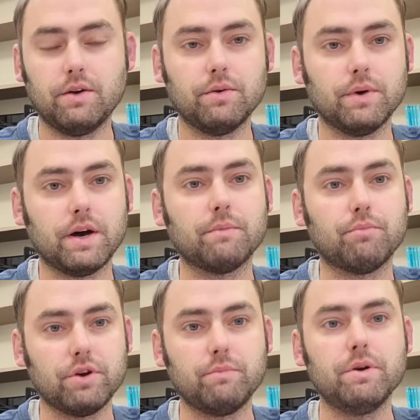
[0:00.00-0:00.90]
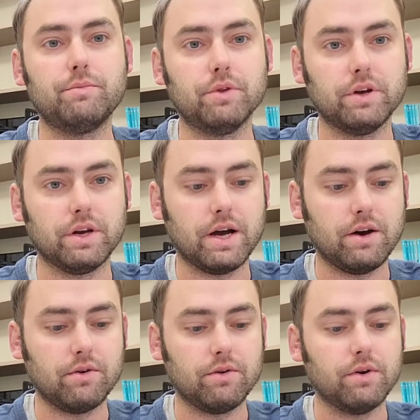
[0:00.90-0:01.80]
to bring people in,
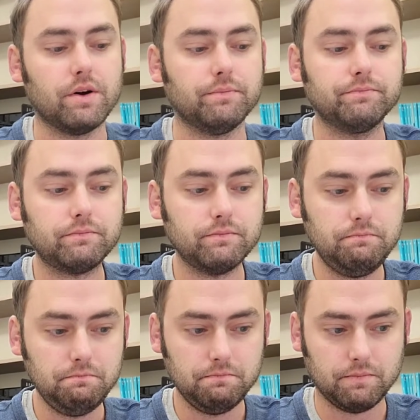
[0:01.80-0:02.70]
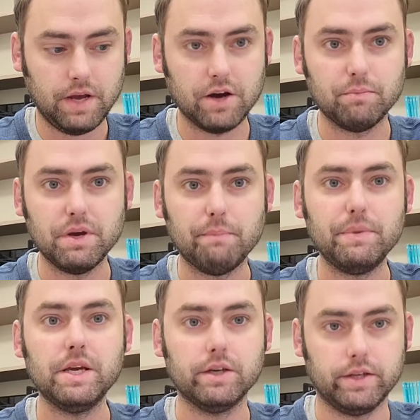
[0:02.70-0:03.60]
how to be
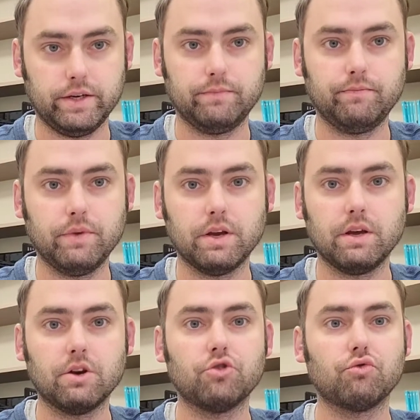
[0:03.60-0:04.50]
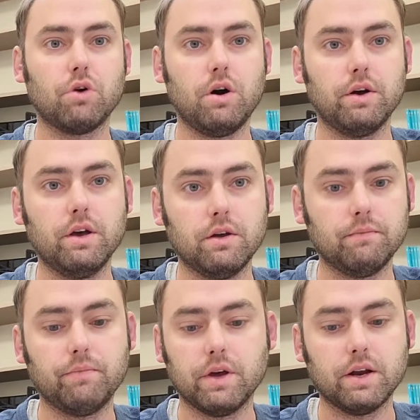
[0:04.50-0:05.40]
appealing and get a draw
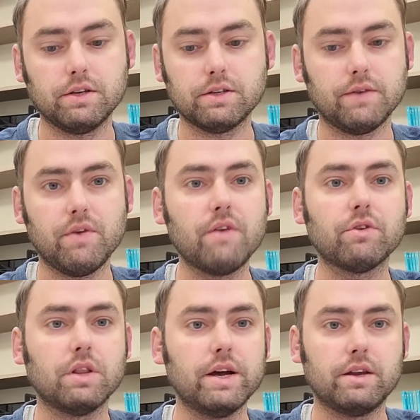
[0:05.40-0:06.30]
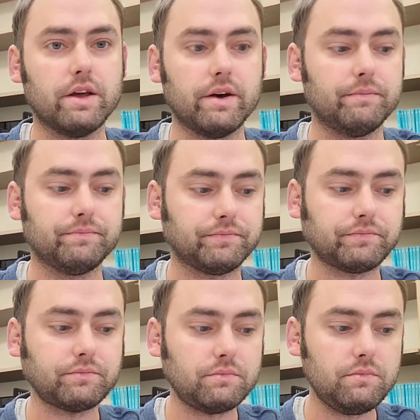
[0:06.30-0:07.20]
in. And I just have never liked that,
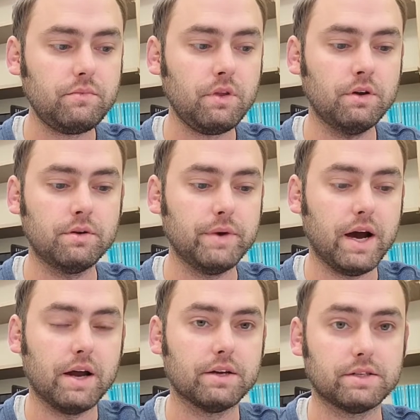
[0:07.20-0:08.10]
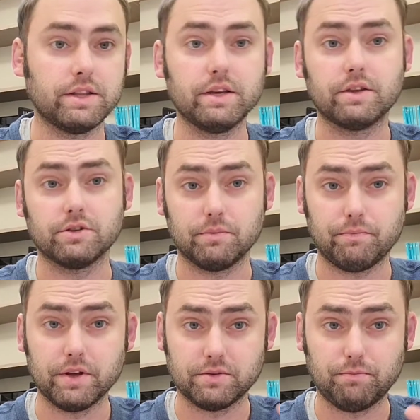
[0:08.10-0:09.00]
to be honest. I think there's
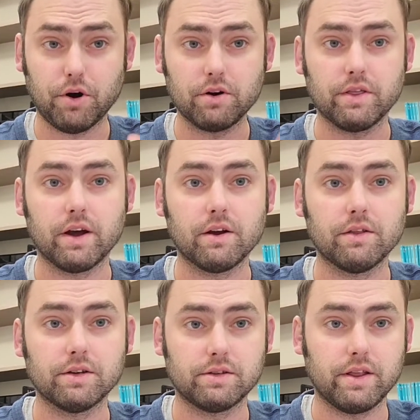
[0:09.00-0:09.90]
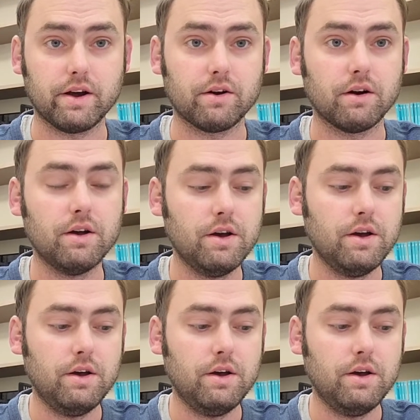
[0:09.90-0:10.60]
part of that's there.